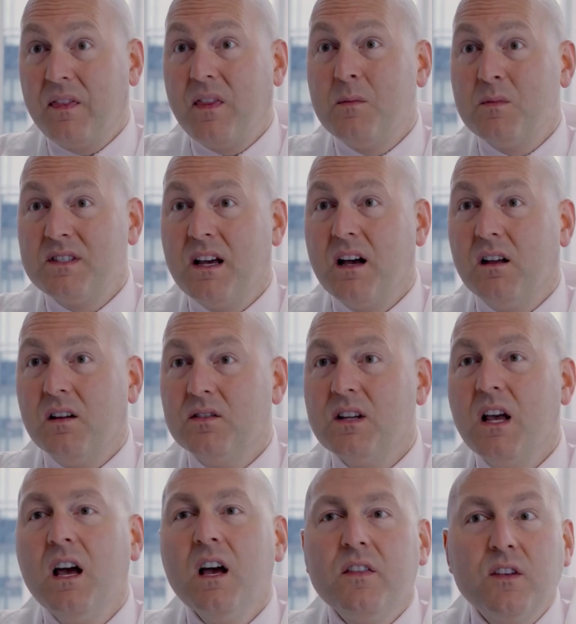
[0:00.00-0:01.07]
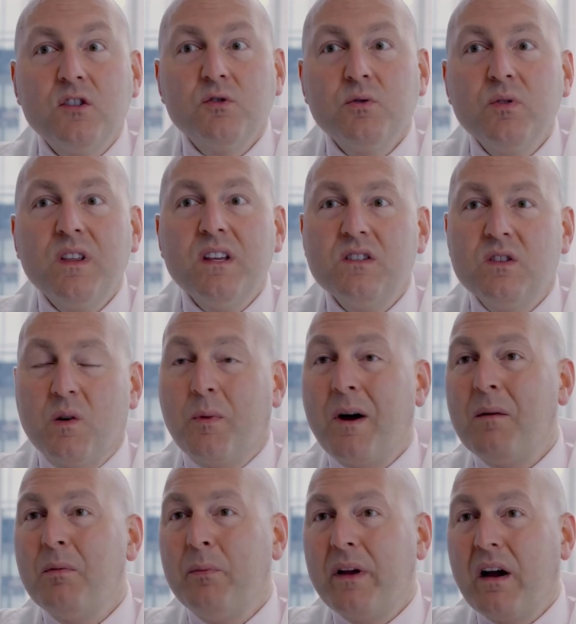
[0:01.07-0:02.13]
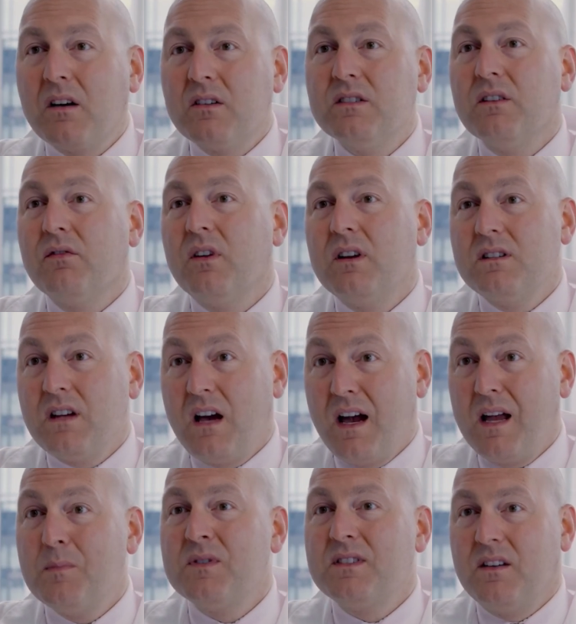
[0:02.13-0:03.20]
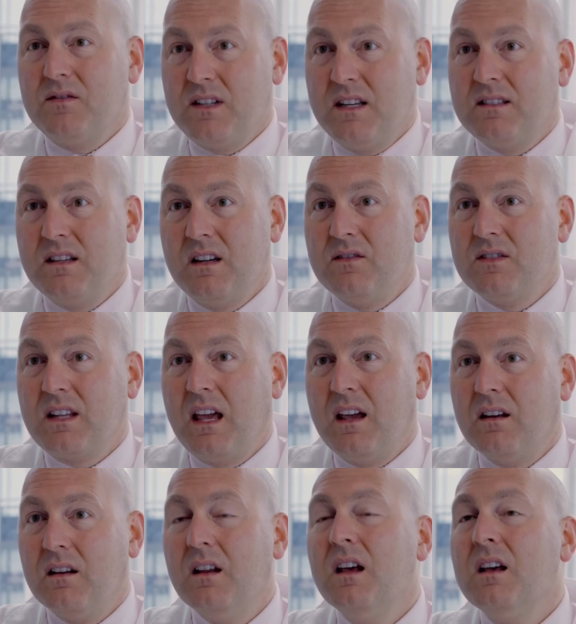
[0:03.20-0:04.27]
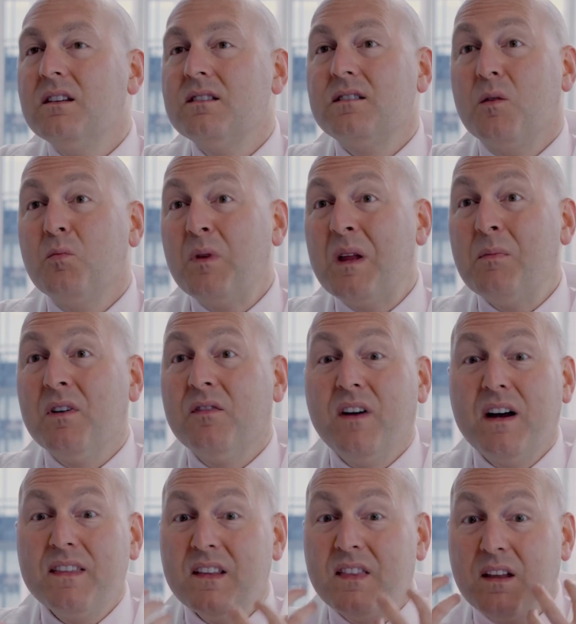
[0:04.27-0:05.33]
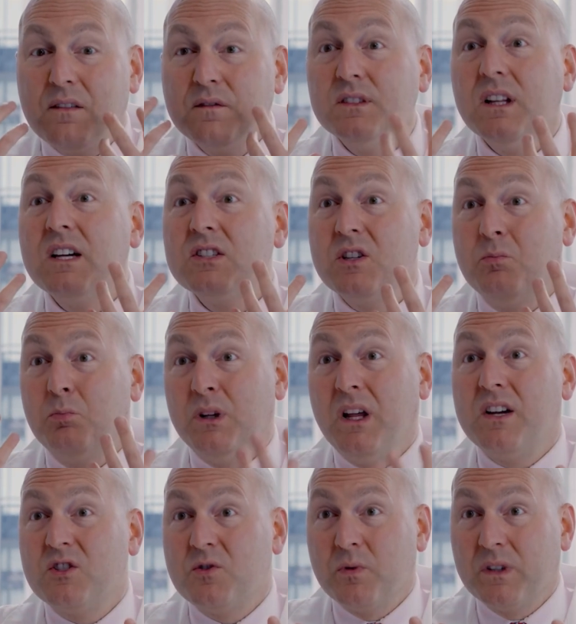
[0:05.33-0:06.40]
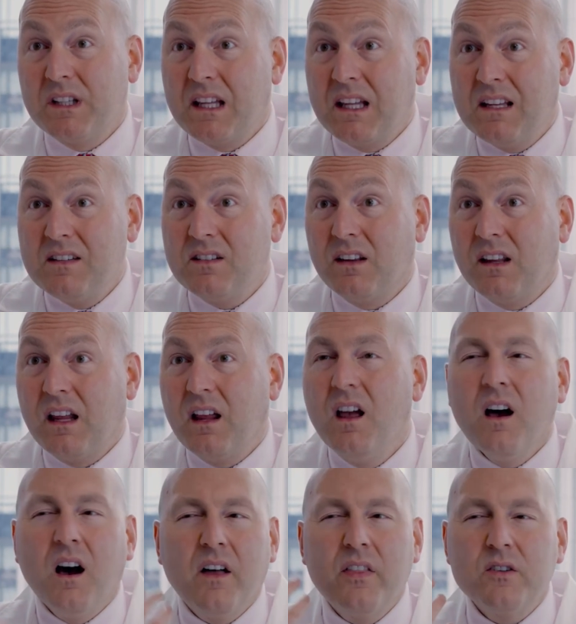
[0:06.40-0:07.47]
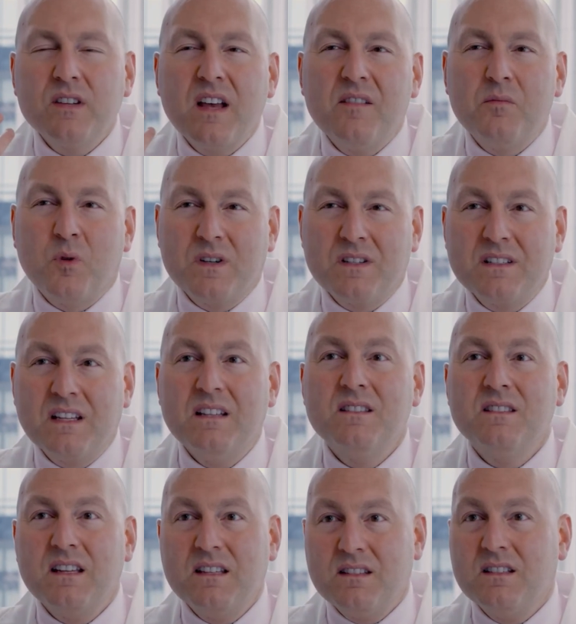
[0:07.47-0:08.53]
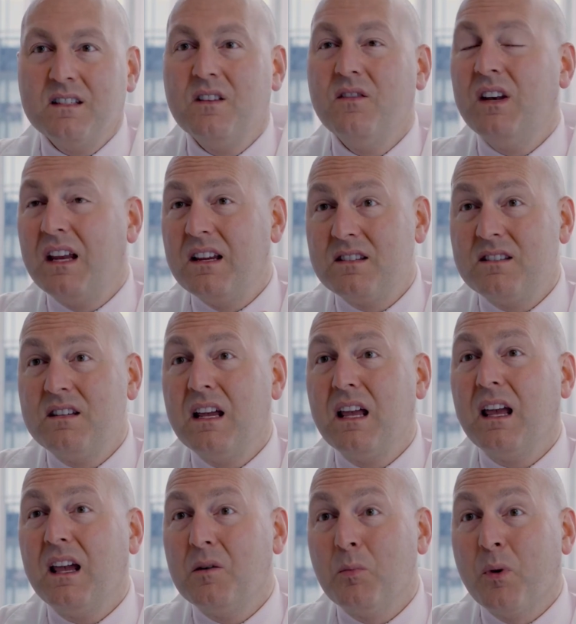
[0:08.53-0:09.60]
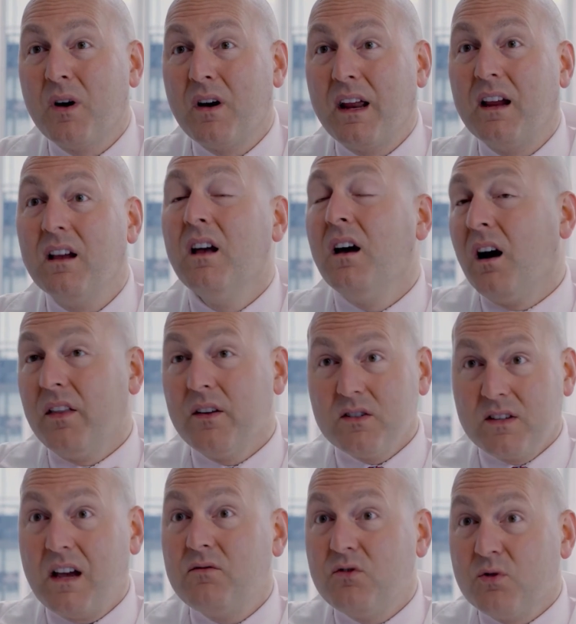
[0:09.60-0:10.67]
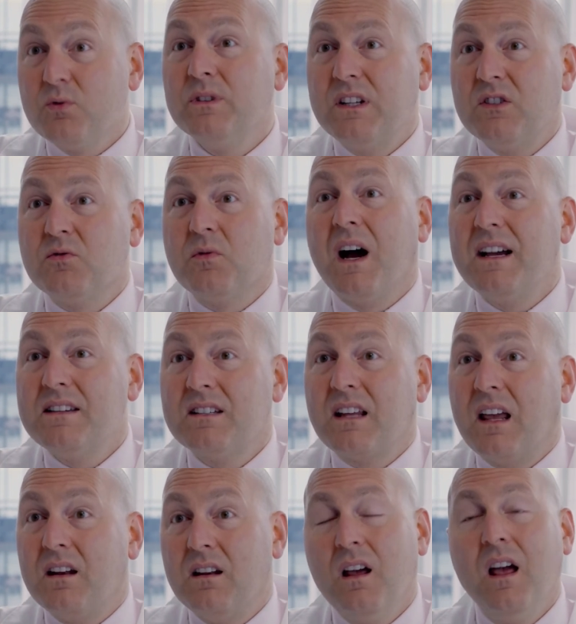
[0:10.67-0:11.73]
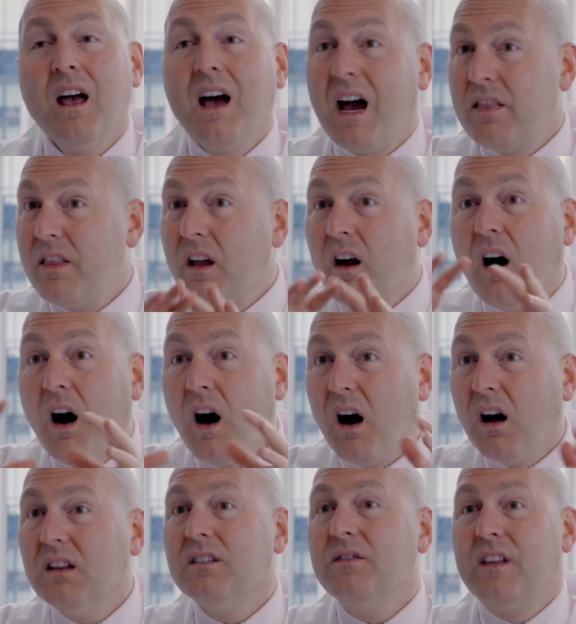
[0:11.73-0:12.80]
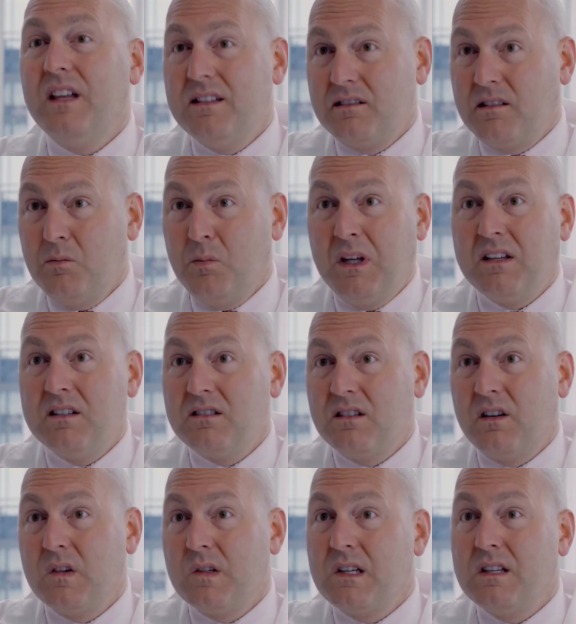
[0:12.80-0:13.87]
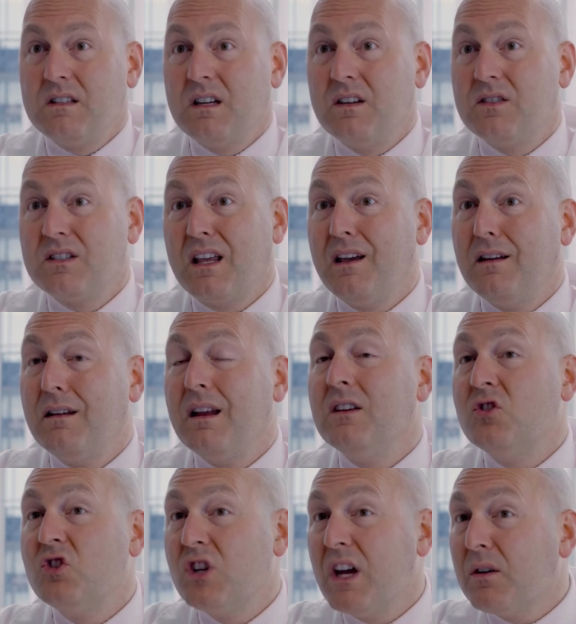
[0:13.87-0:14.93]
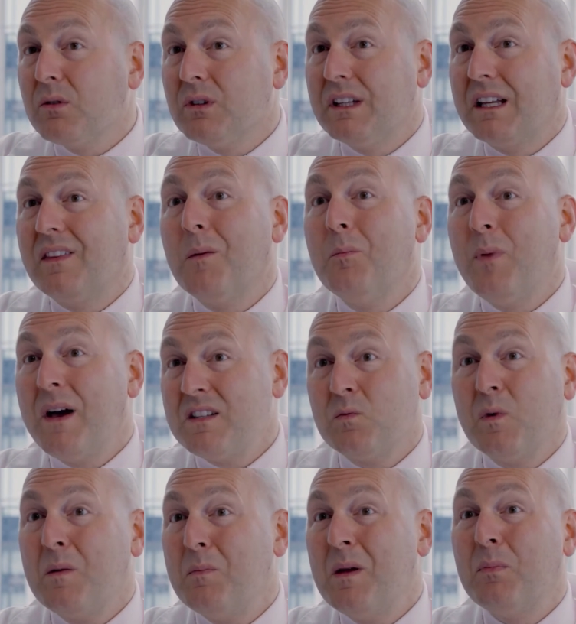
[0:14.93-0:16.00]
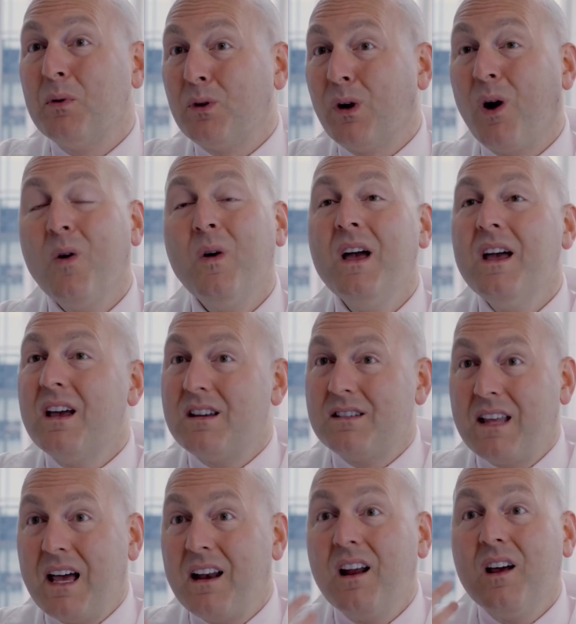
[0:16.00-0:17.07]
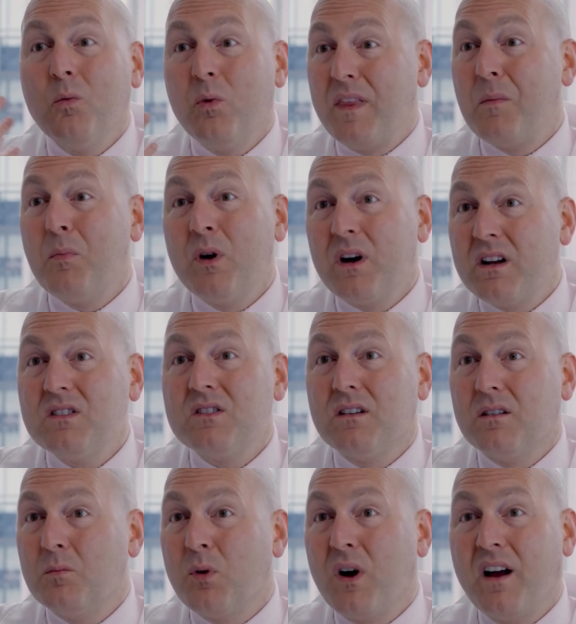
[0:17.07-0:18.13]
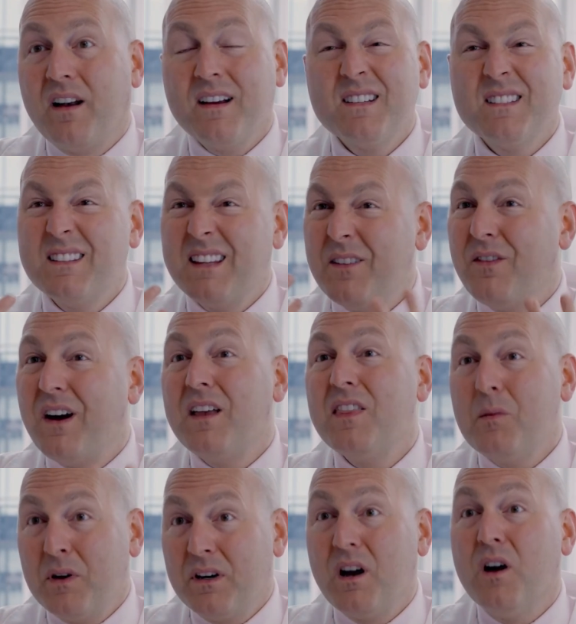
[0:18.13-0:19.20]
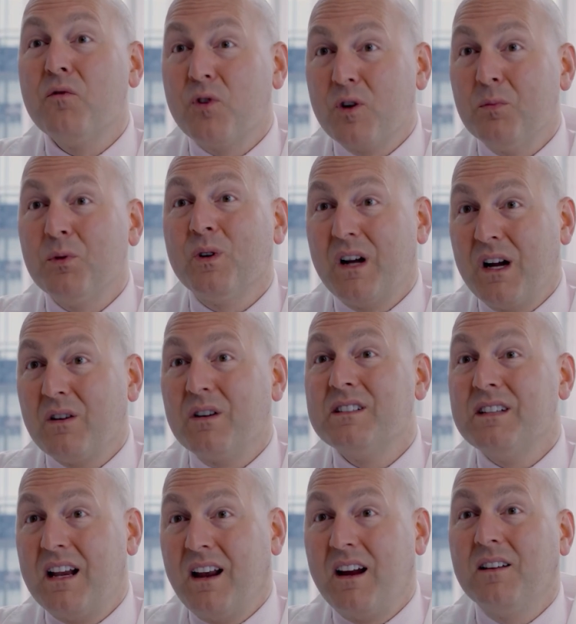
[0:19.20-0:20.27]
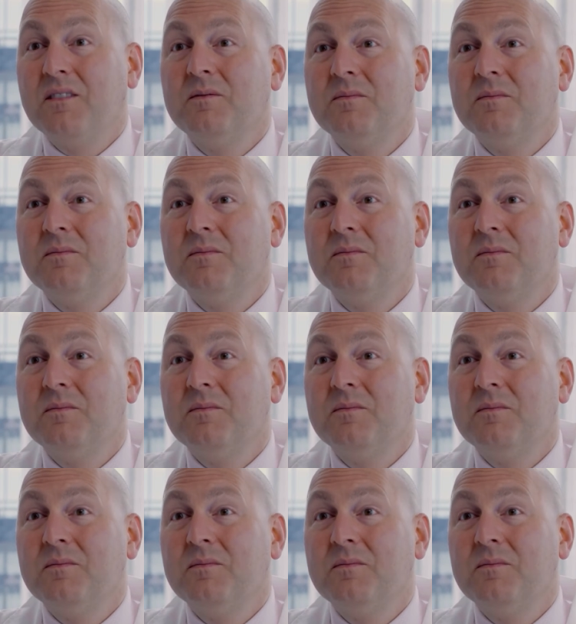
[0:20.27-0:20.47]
it themselves. The truth is there probably are different types of sensitive skin. Some people find that they flush and blush really easily. Others have more skin sensitivity, stinging and burning. Others have truly dry skin. I think all of these can be considered sensitive skin, and generally the best way people know is that when they put on certain products, they find them uncomfortable or irritating.